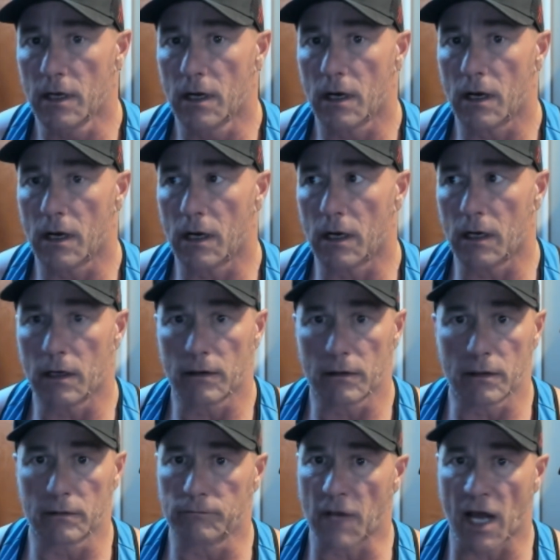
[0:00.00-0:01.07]

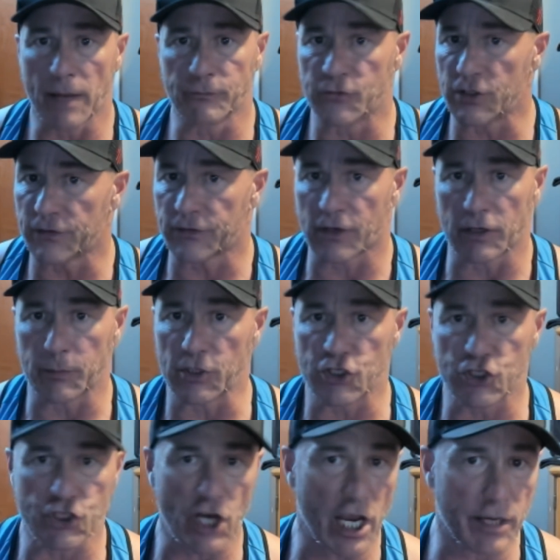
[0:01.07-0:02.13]
I'm just going to be
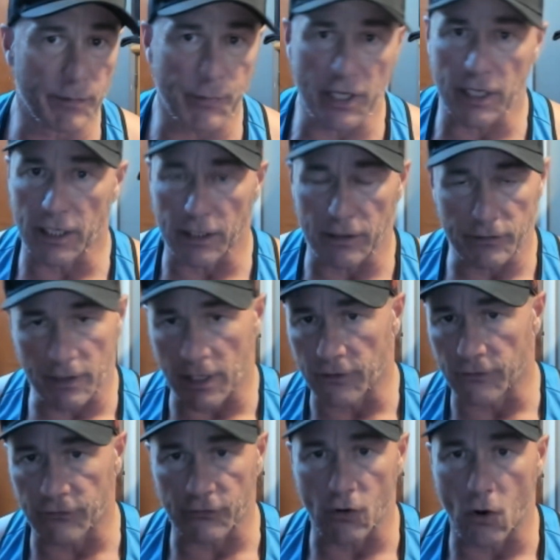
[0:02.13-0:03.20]
shaping and
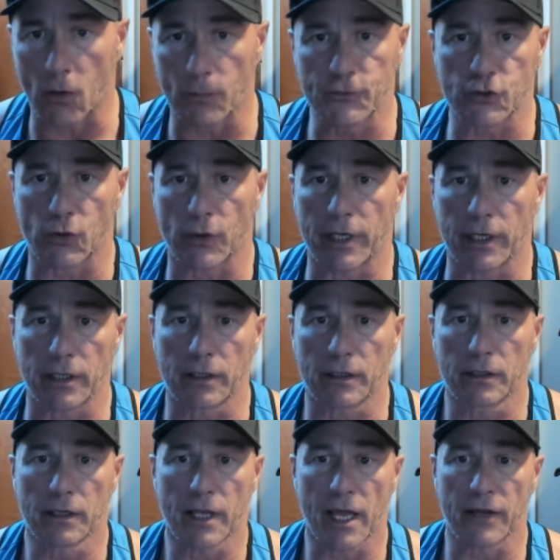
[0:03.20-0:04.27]
sculpturing
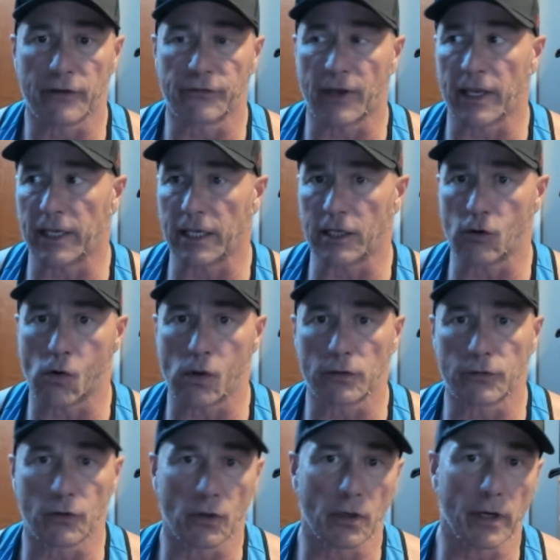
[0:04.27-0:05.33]
as I get
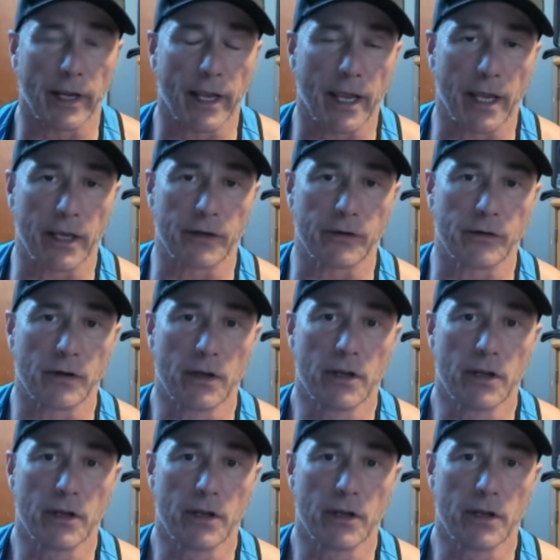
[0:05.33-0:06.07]
older, and